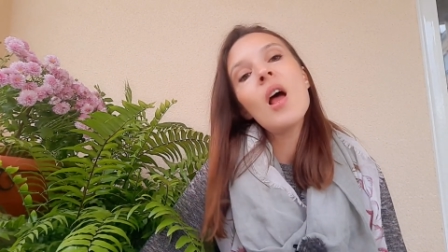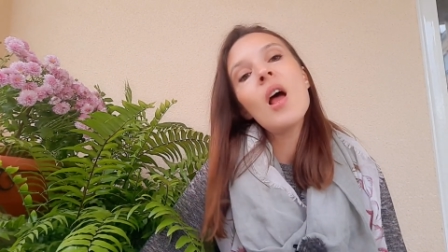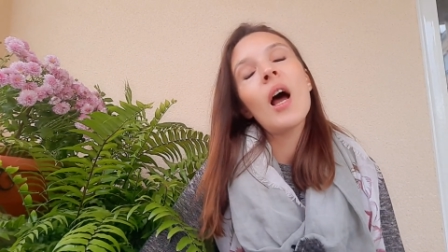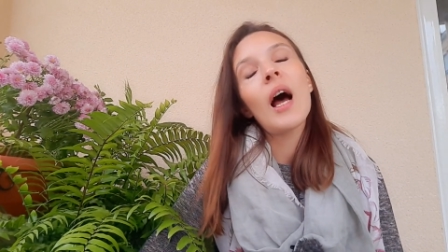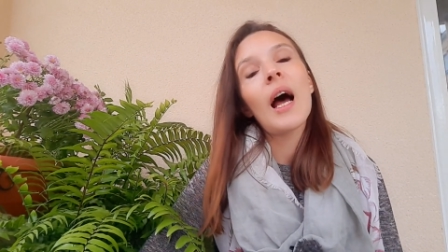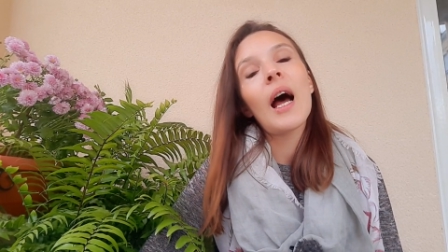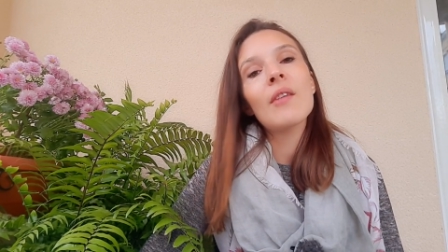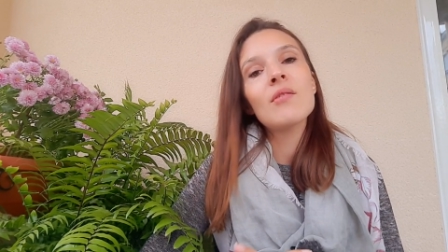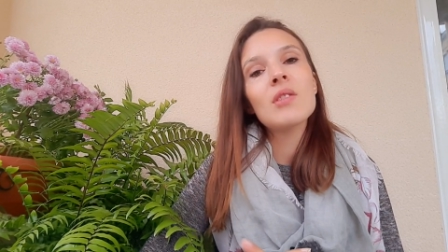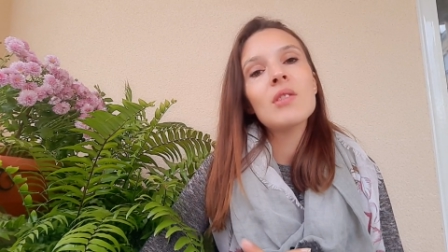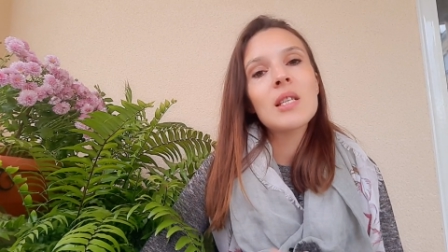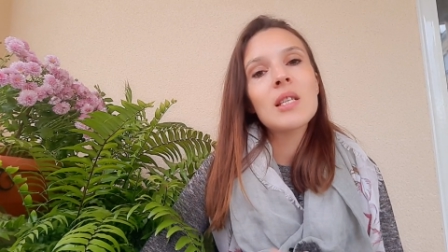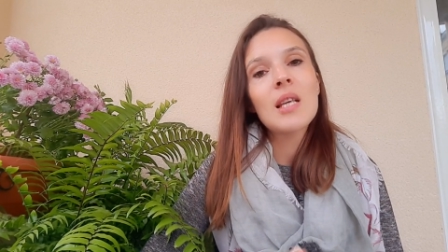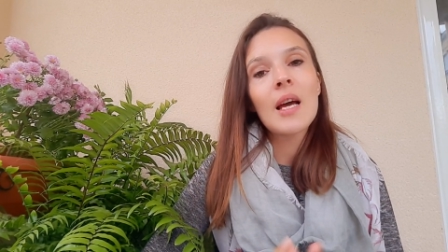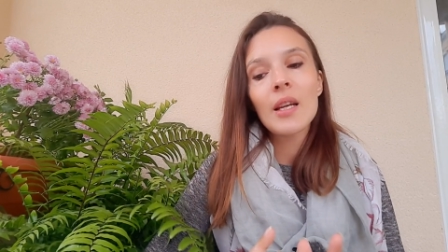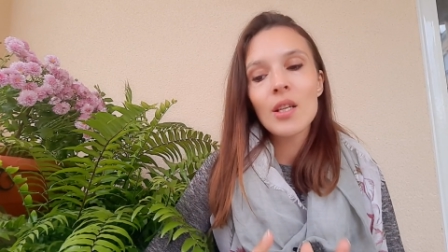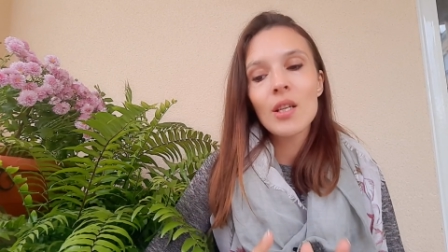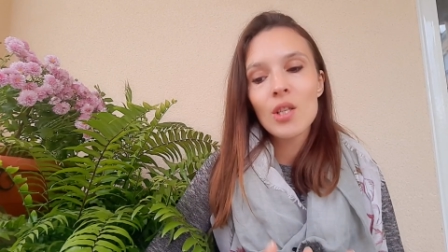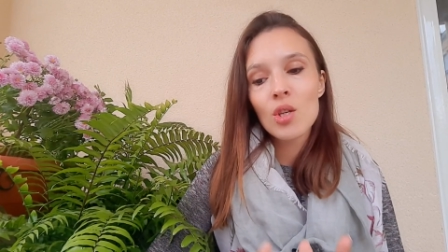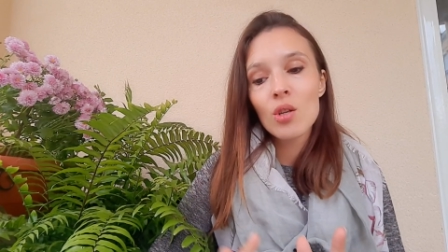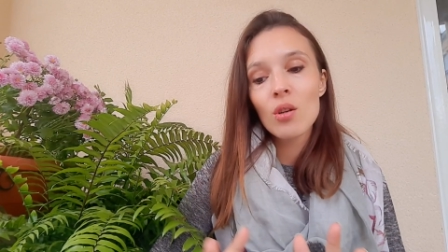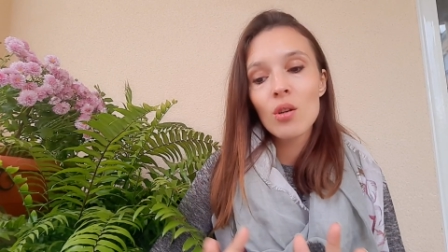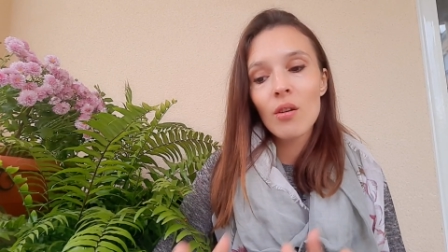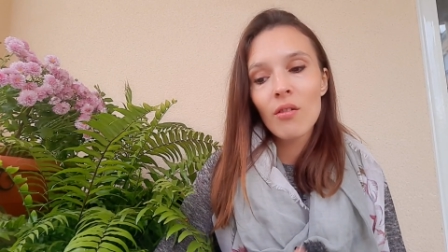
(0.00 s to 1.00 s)
I've decided
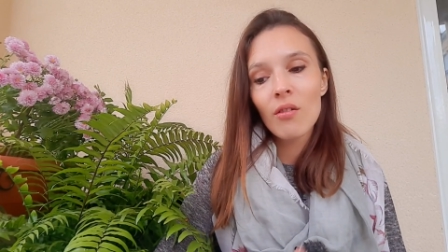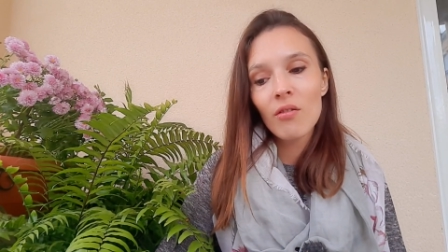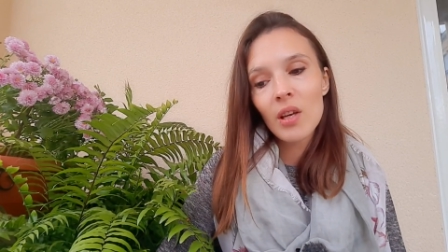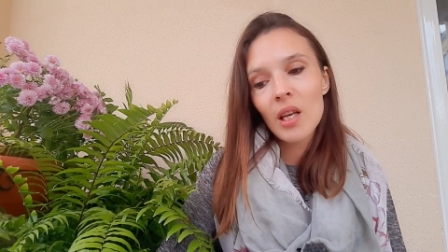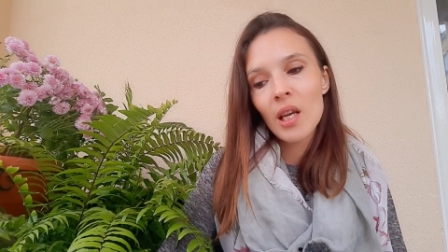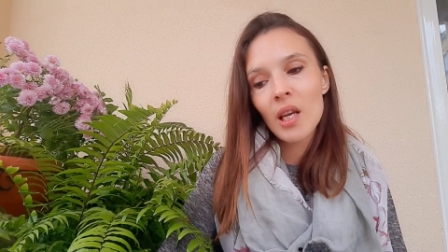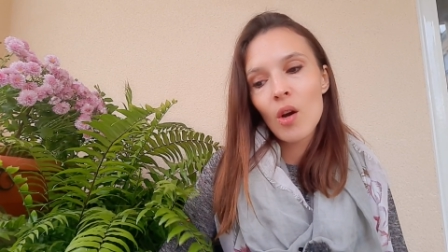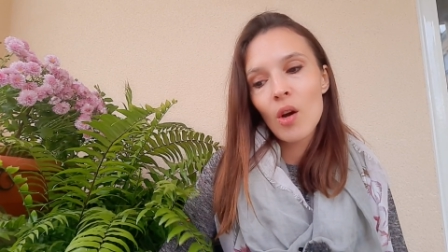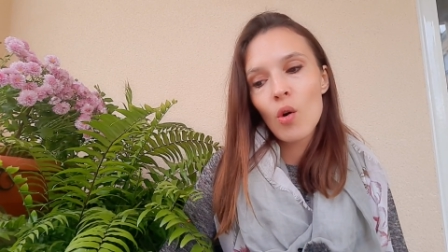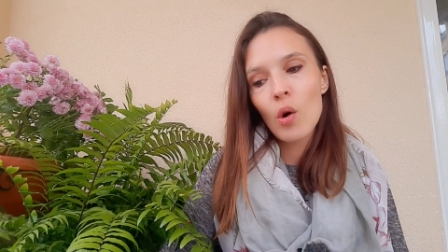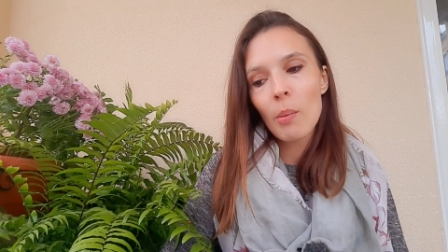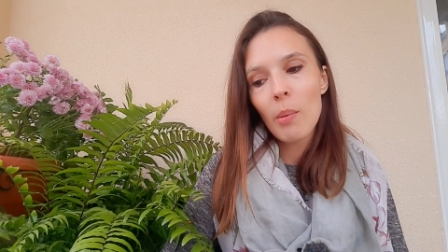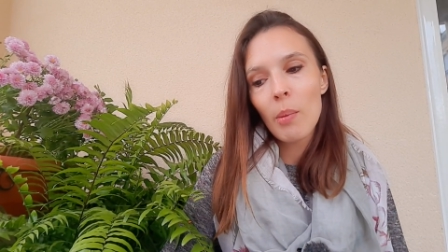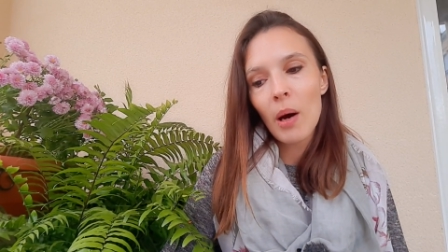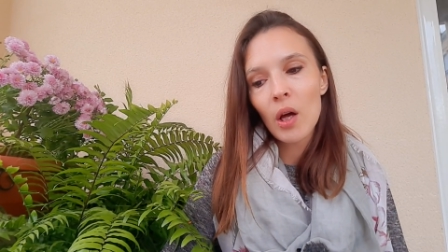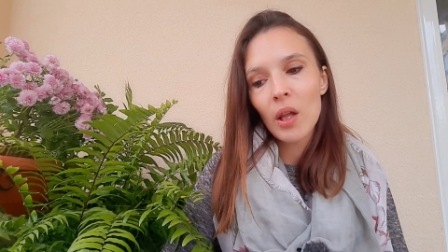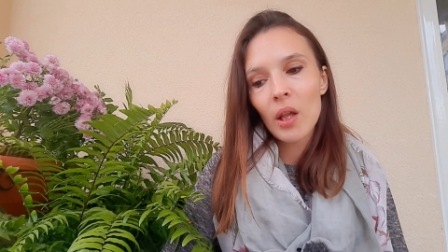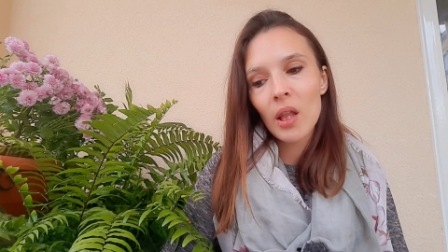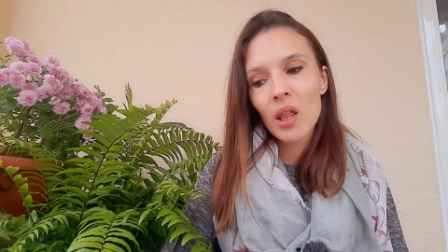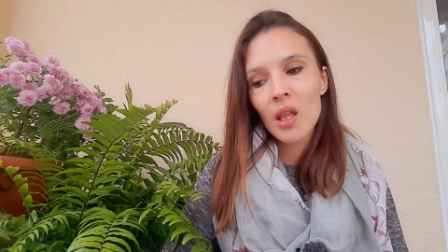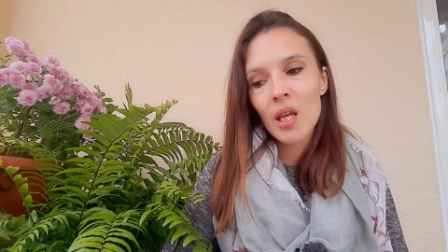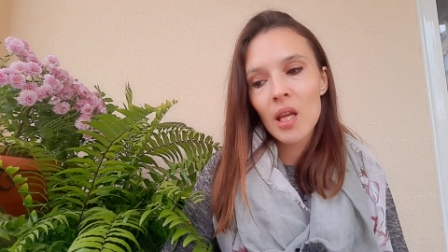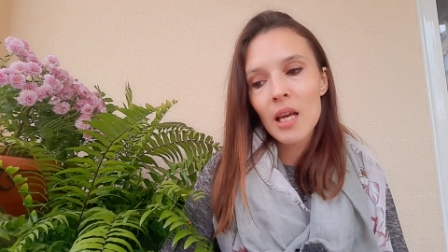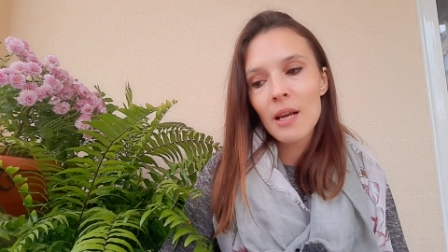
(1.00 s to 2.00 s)
to do a video
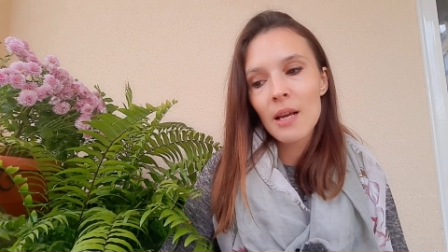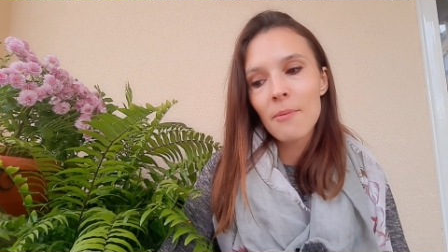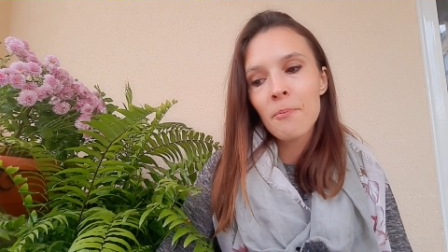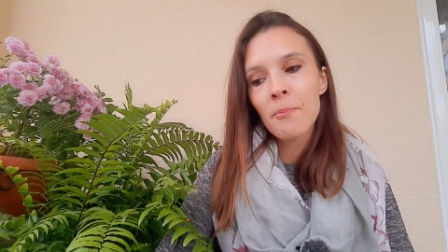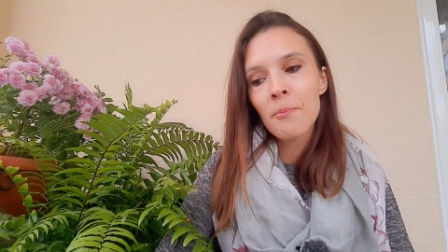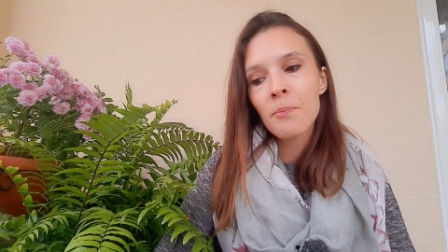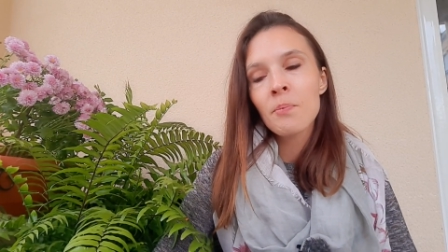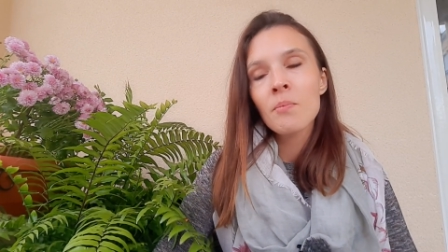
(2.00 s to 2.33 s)
about the